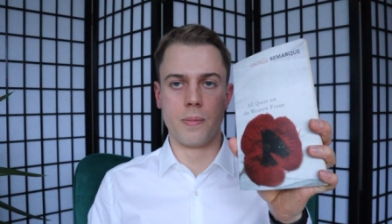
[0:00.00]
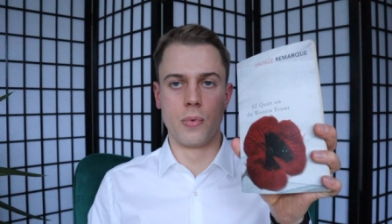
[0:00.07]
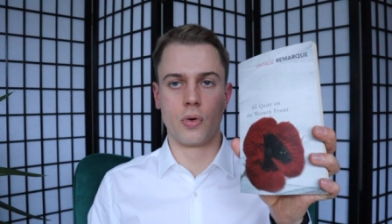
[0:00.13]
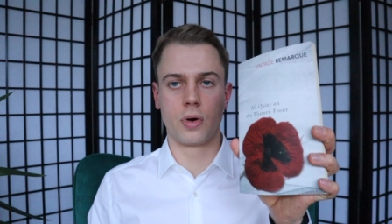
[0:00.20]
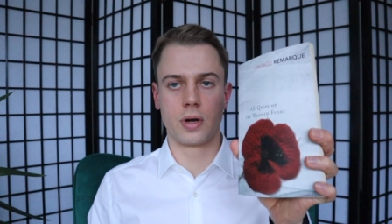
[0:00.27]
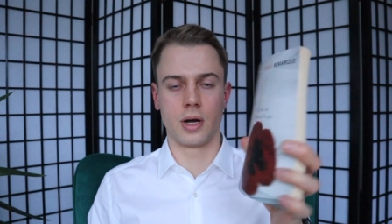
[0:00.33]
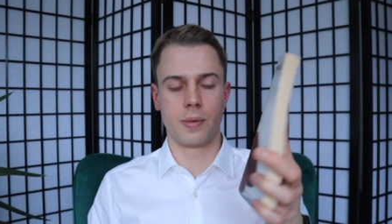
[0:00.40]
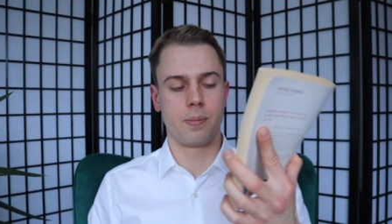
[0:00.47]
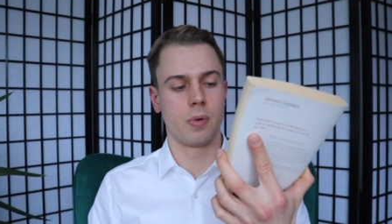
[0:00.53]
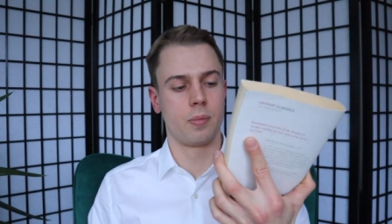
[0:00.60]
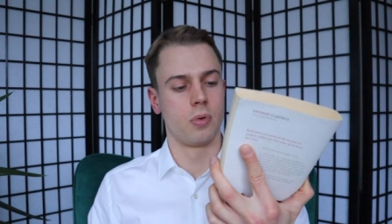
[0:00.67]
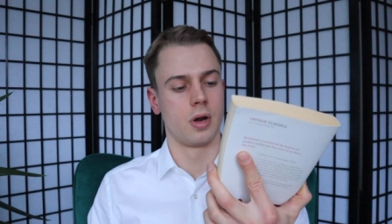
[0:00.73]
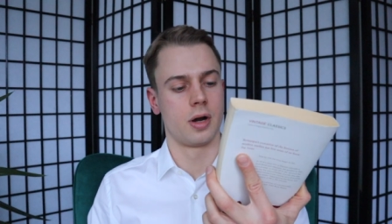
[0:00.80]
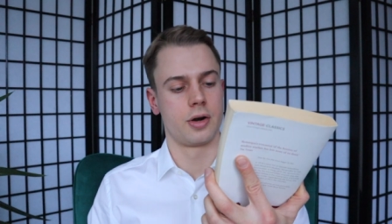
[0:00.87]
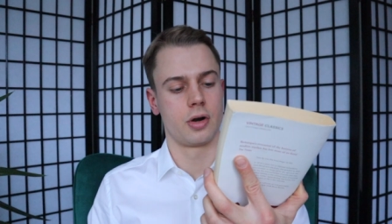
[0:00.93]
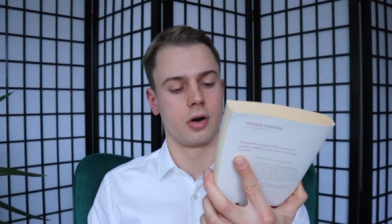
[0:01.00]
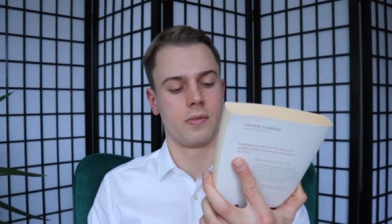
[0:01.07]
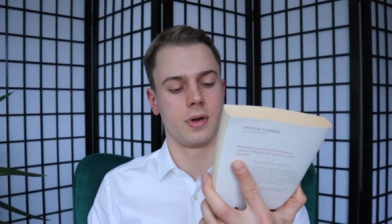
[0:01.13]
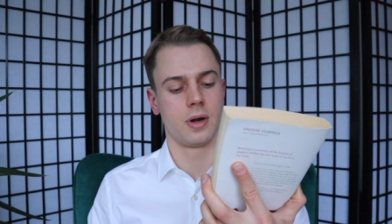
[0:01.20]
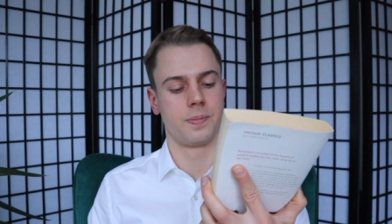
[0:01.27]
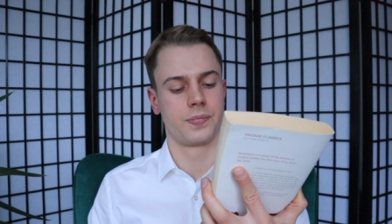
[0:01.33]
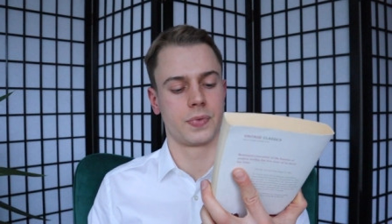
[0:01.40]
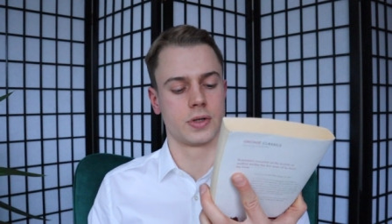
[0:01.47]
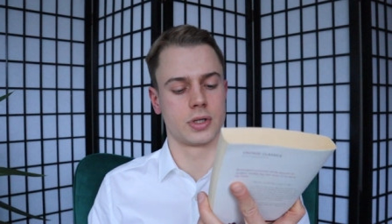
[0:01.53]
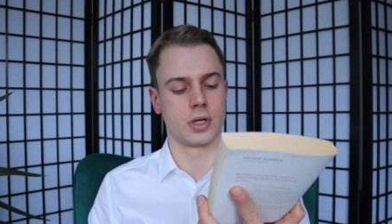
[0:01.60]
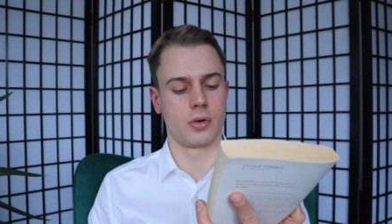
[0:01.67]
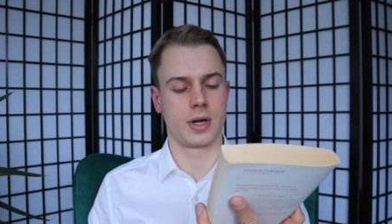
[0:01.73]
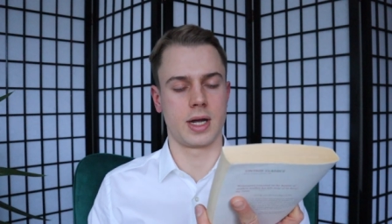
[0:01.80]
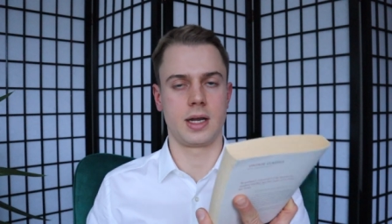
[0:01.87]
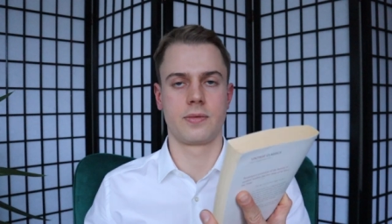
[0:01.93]
book, popular novel.
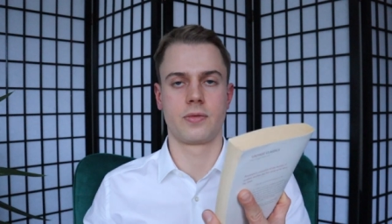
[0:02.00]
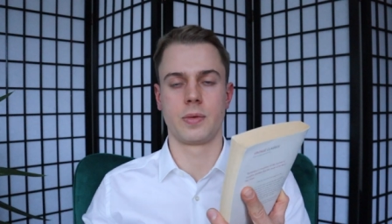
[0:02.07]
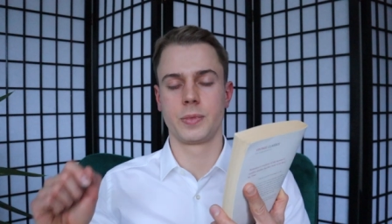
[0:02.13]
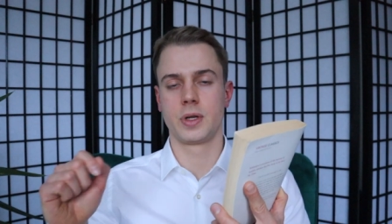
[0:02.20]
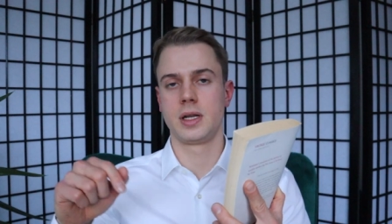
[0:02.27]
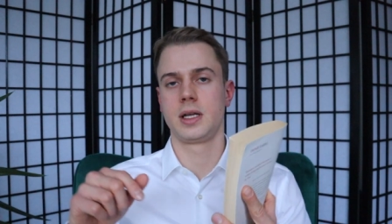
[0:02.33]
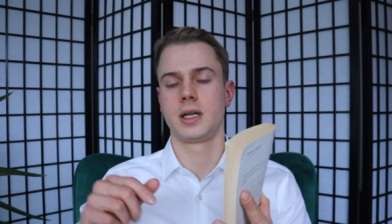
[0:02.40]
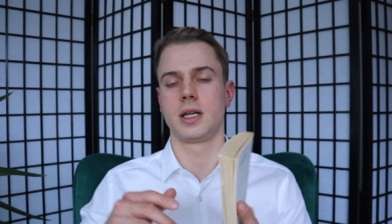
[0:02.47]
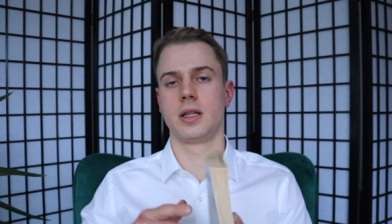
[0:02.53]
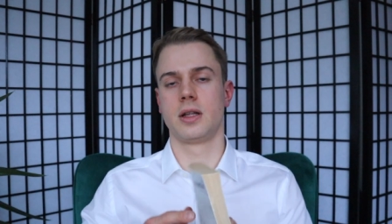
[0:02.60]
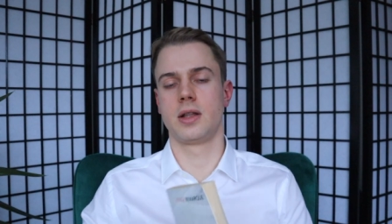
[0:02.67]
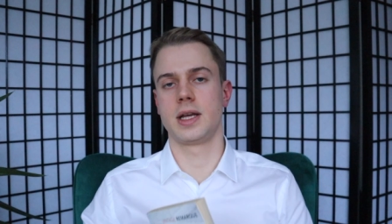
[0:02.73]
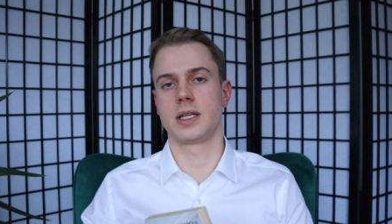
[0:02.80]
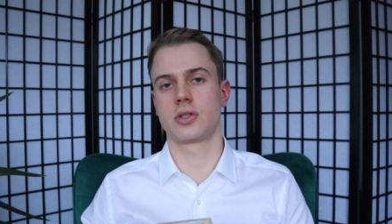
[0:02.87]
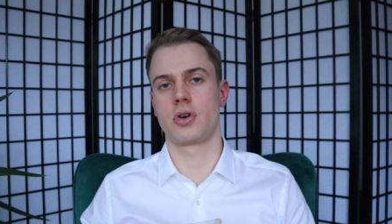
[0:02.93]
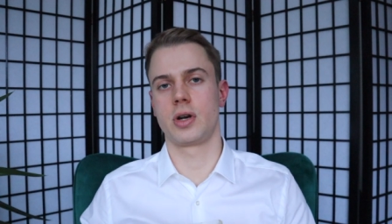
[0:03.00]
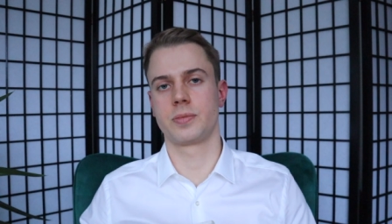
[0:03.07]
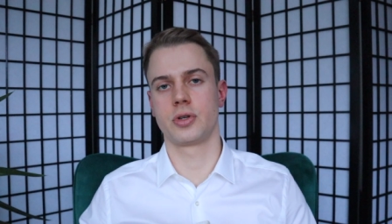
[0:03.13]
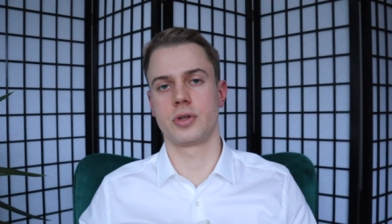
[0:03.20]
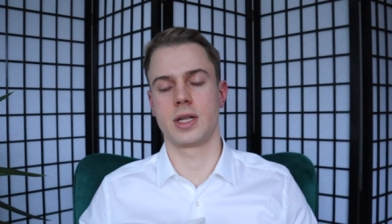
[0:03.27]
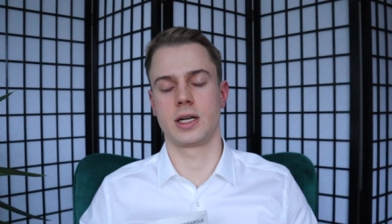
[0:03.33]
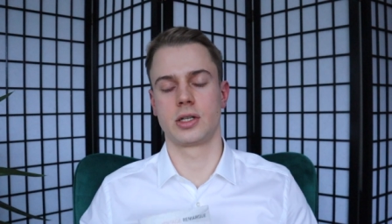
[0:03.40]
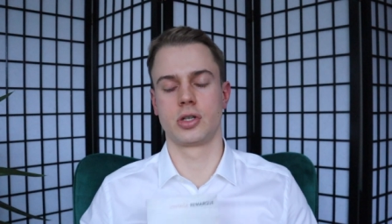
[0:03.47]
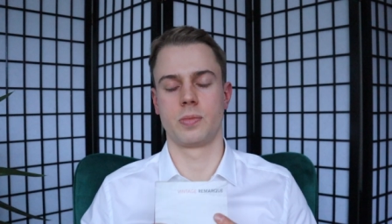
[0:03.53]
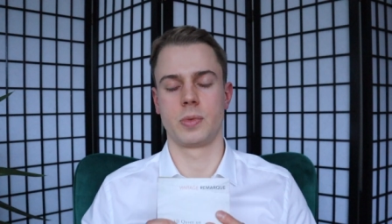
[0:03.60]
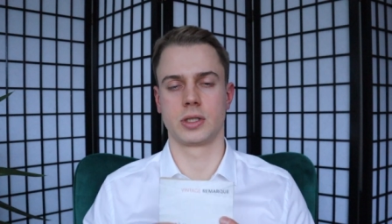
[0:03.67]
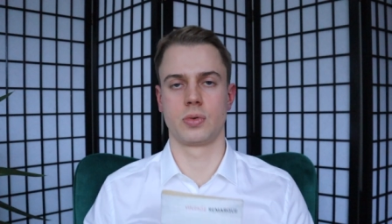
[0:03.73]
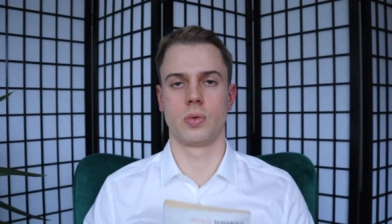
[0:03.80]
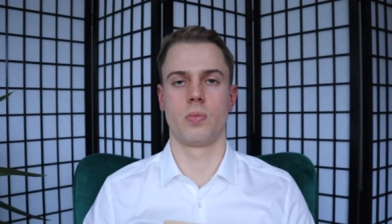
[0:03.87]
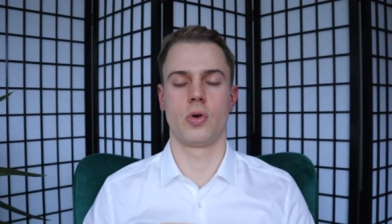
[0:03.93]
So get it from the link in the description. Thanks so
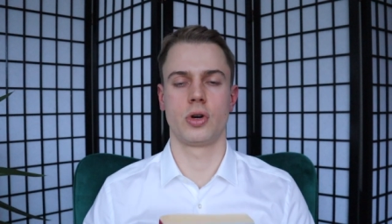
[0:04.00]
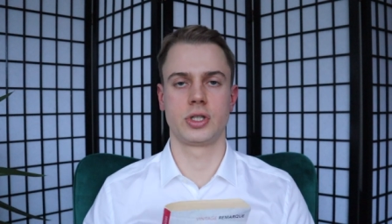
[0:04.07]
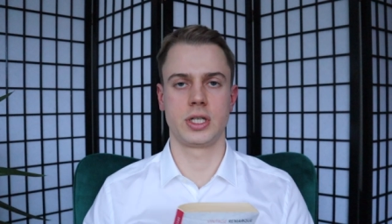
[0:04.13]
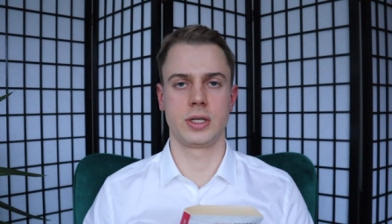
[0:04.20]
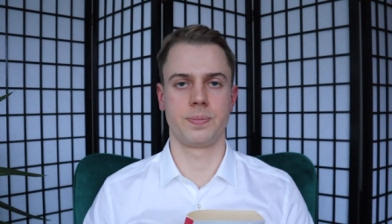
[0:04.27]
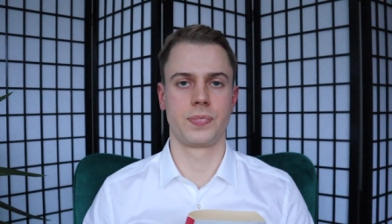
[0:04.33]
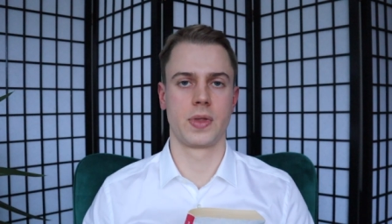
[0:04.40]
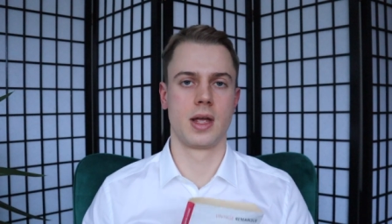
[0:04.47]
much for watching.